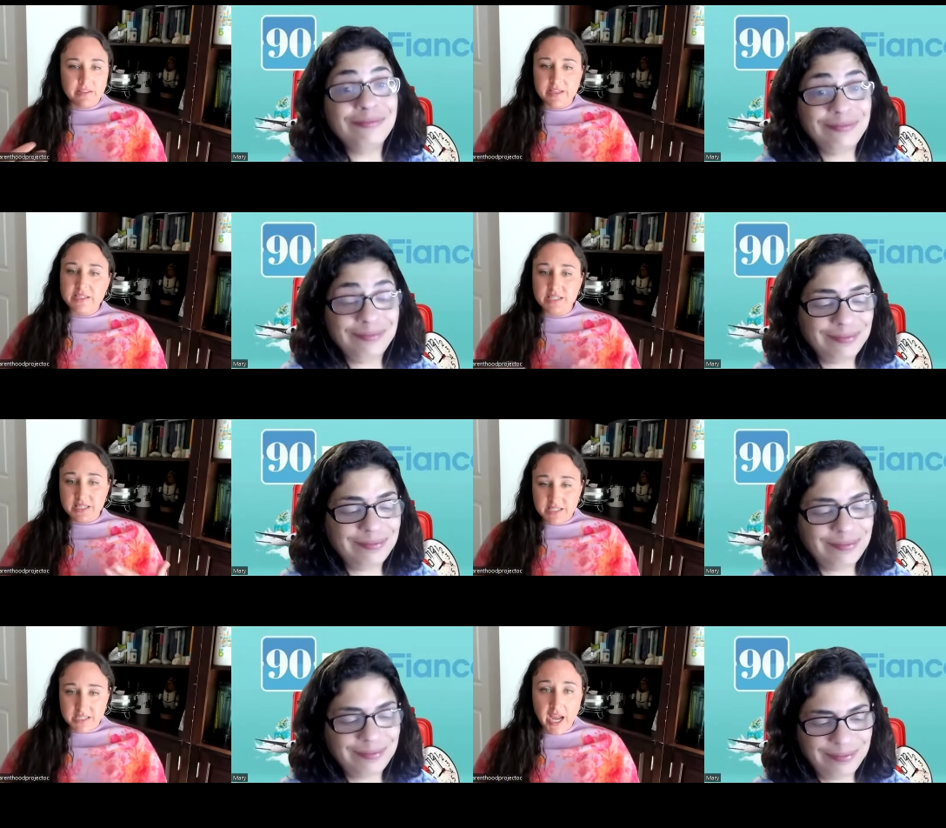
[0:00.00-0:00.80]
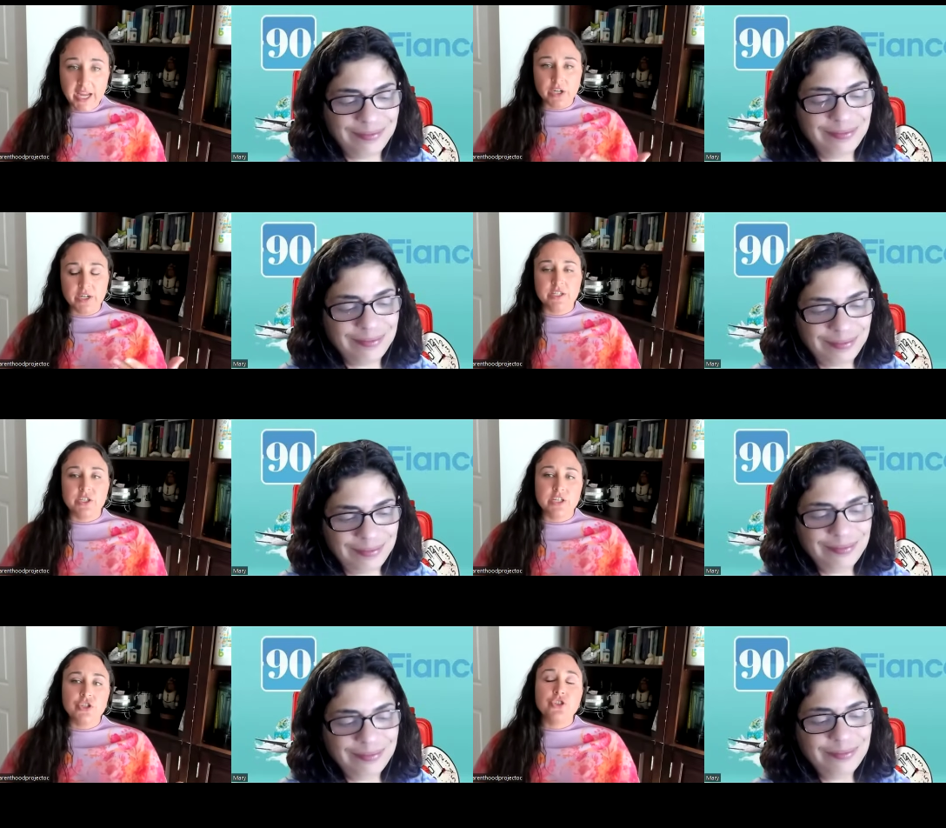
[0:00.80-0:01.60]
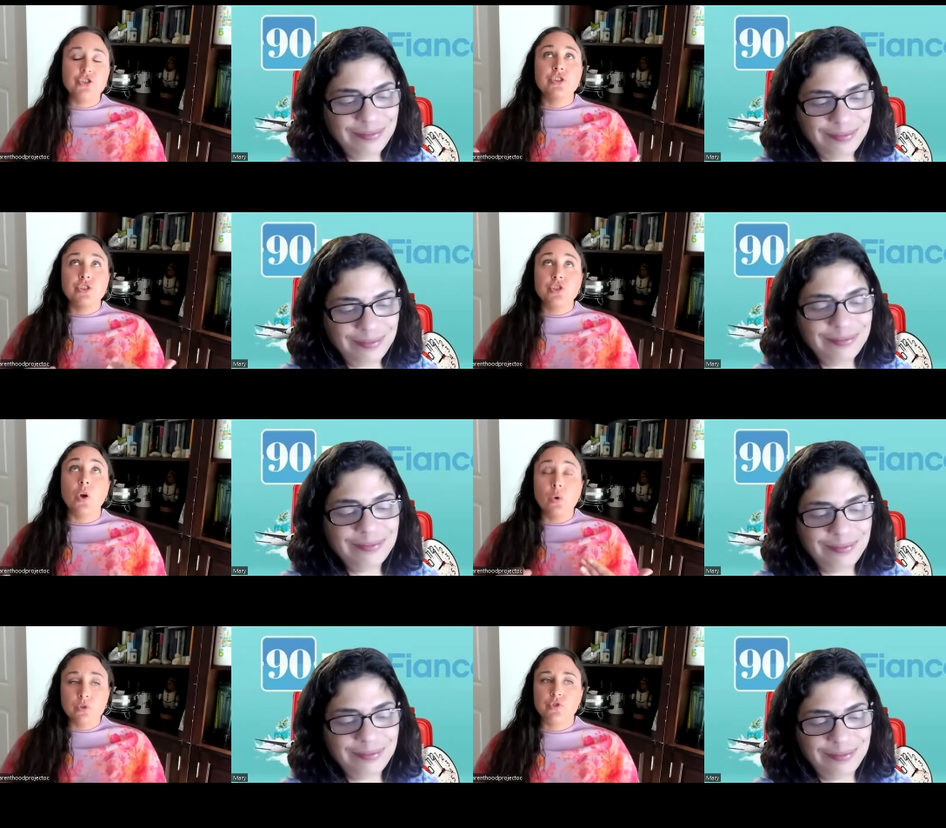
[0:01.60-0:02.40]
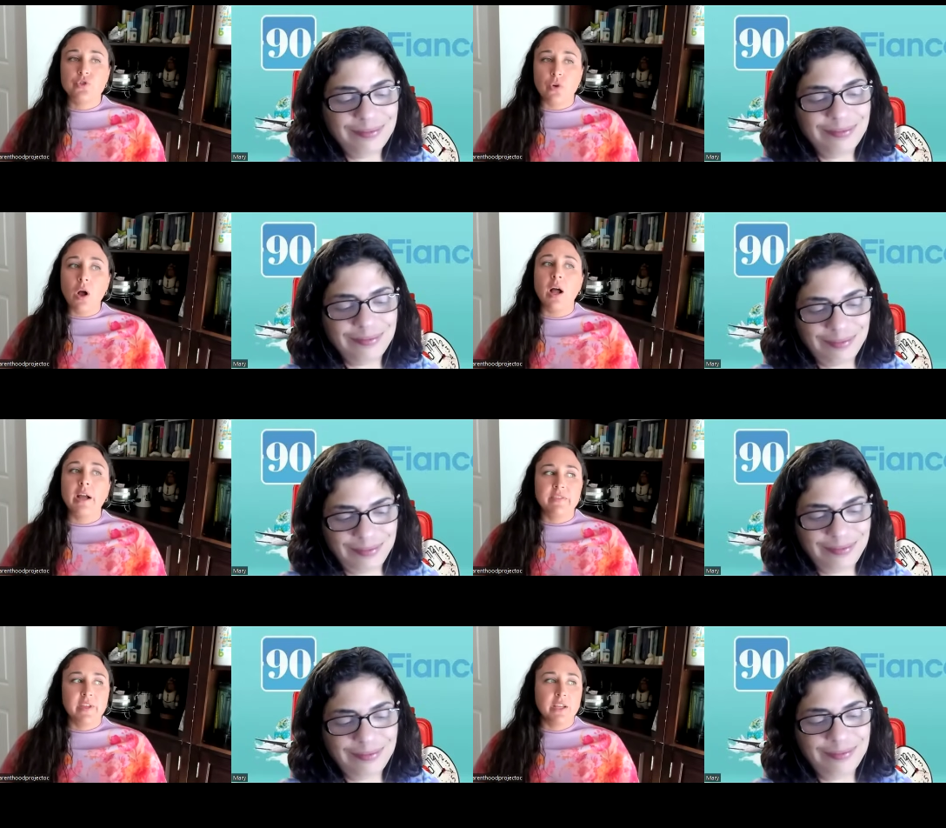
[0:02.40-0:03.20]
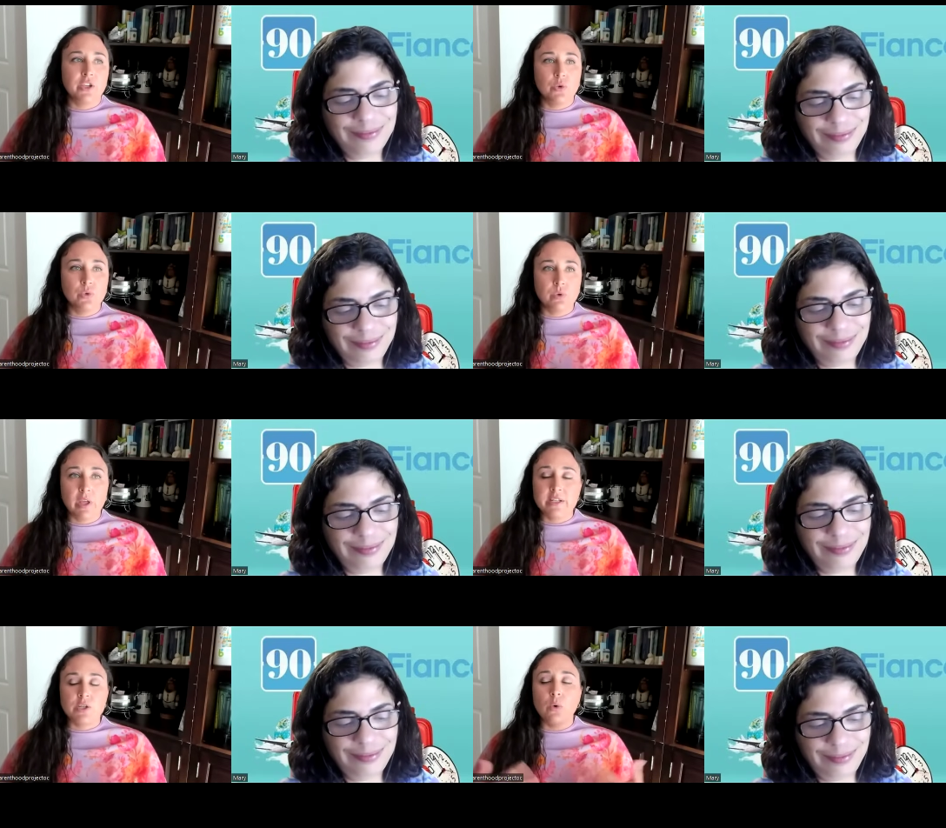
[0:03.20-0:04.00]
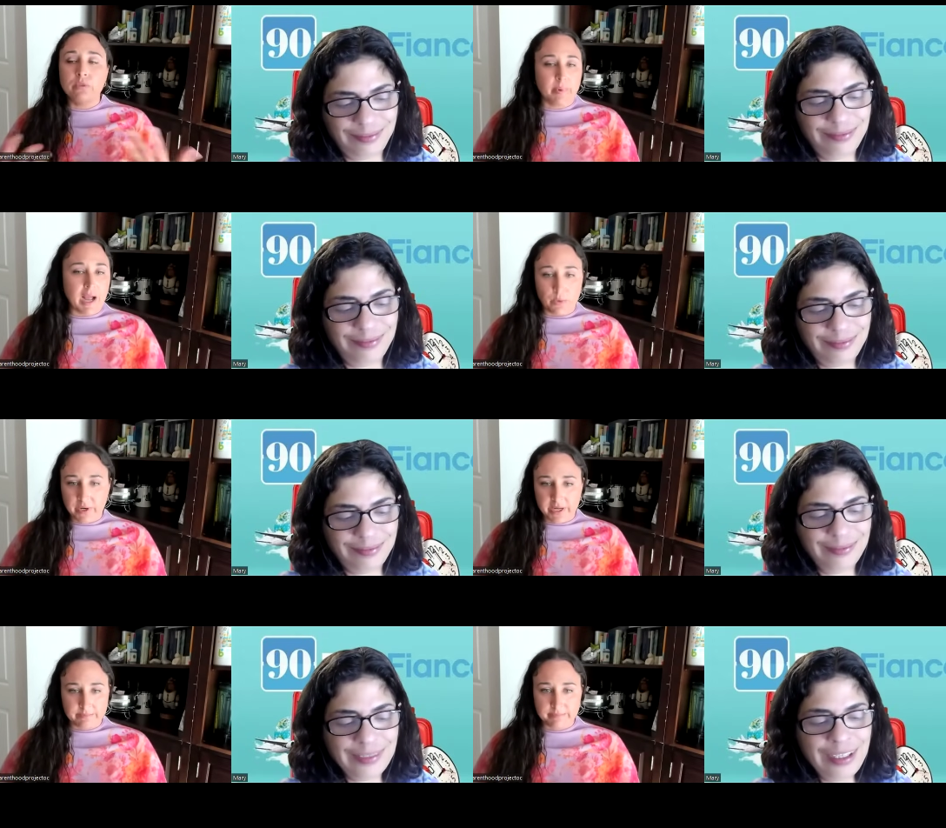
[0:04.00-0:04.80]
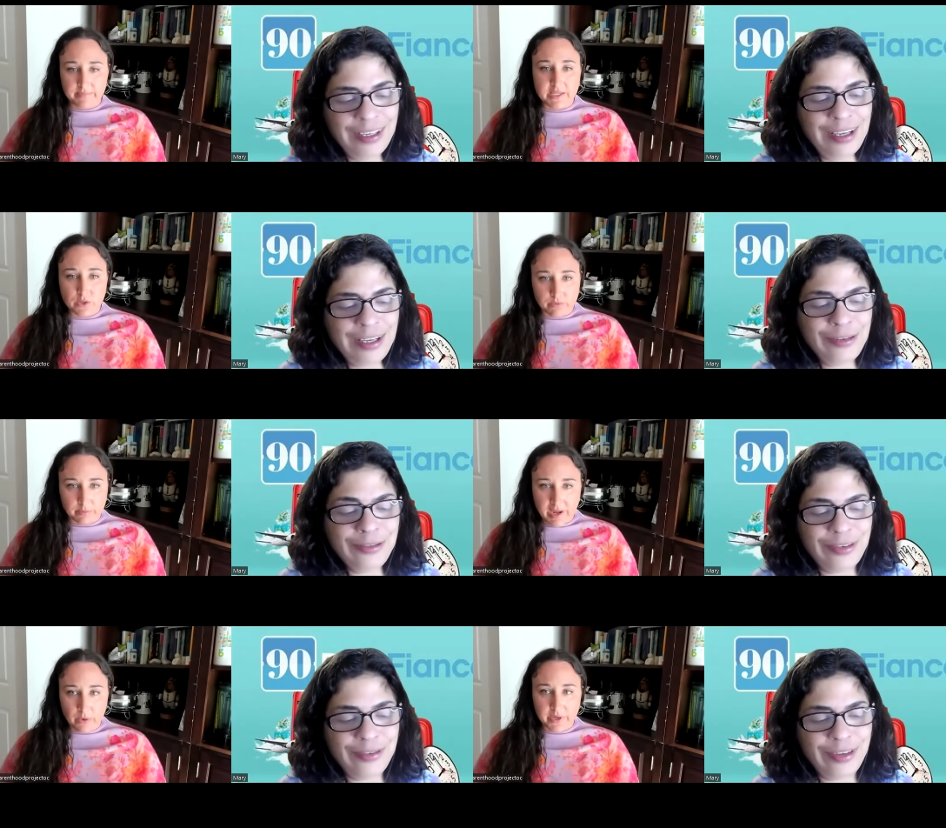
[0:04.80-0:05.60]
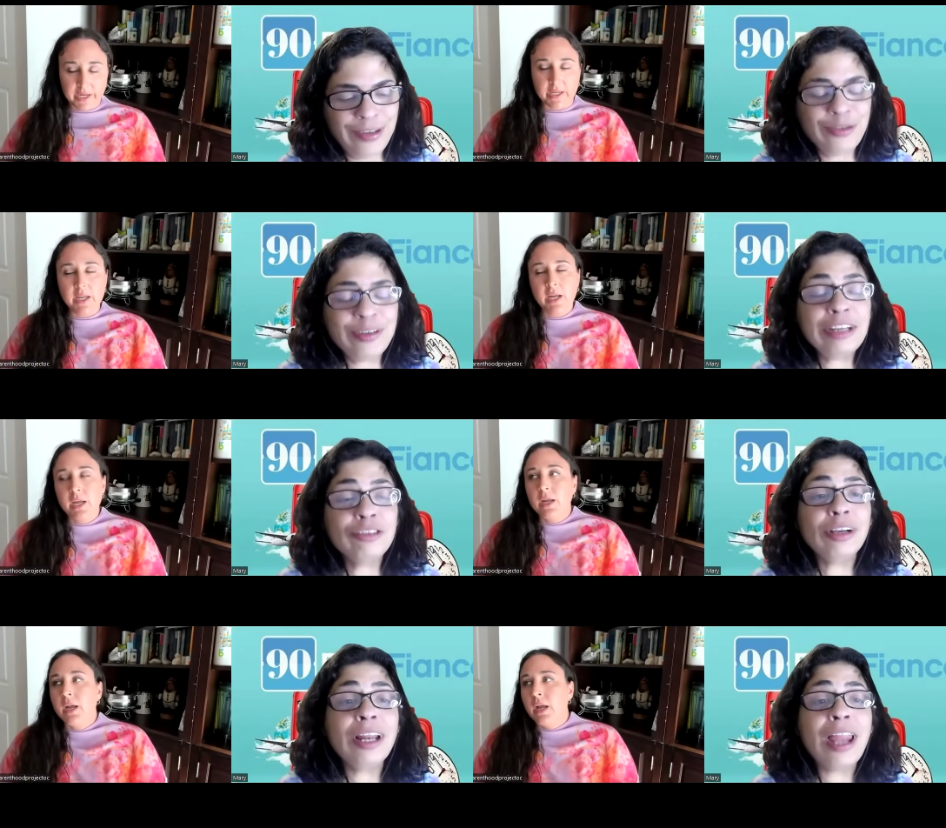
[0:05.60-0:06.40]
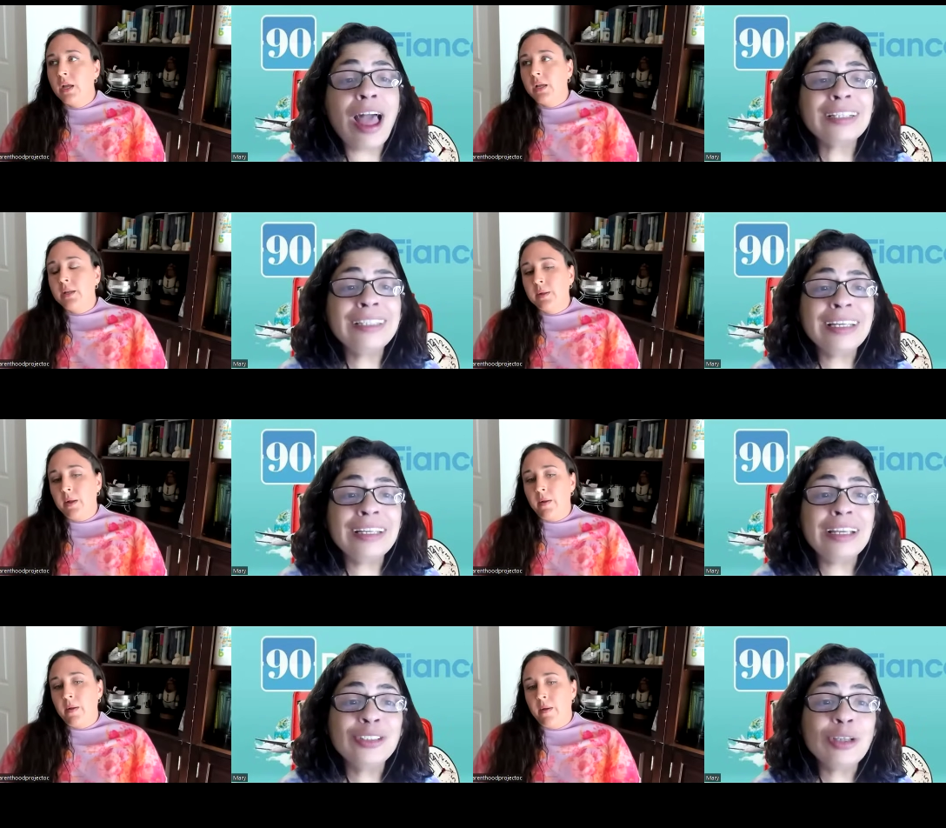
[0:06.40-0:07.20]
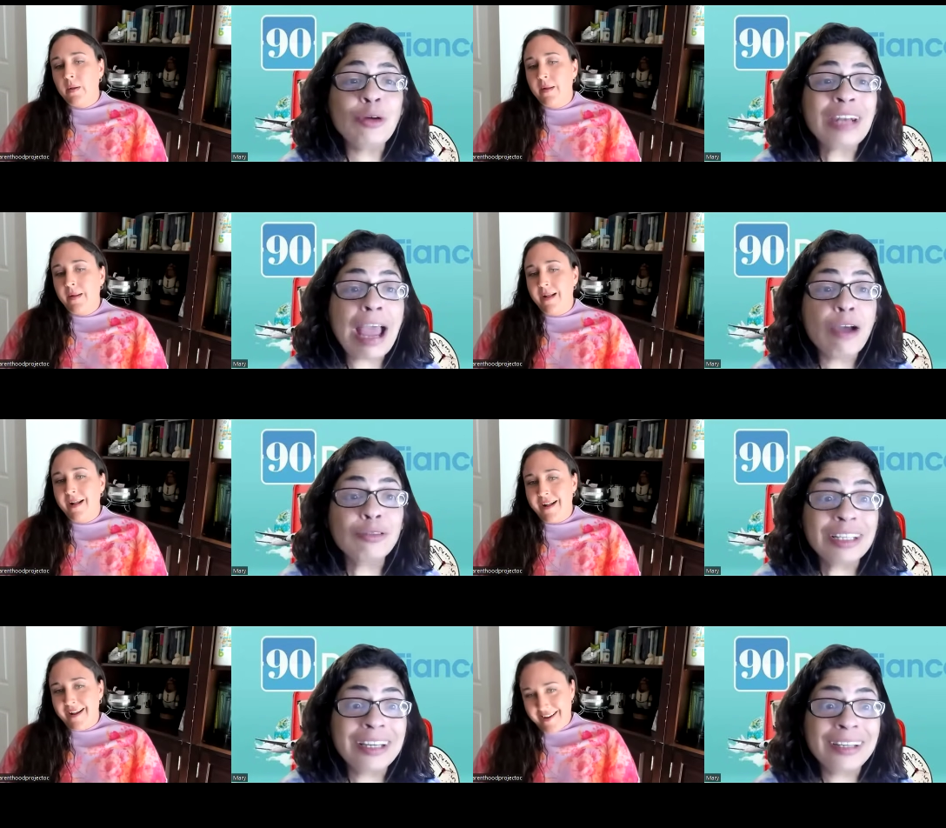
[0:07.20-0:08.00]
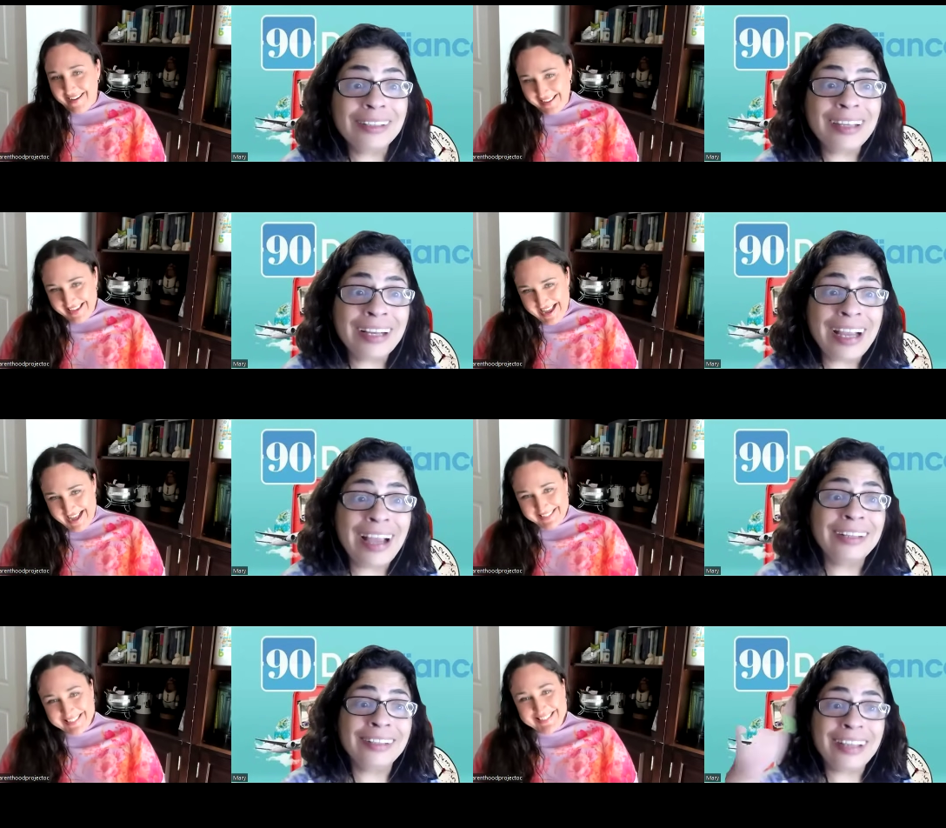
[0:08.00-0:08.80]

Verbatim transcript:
Speaker 1: this desire is it's just so strong that you is overpowering it's overpowering
Speaker 2: you hear your clock ticking so loudly yes. kind of